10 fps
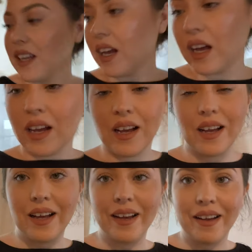
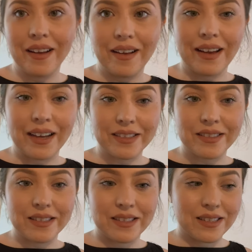Actually,
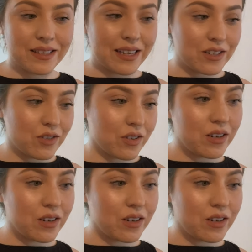it's a disaster.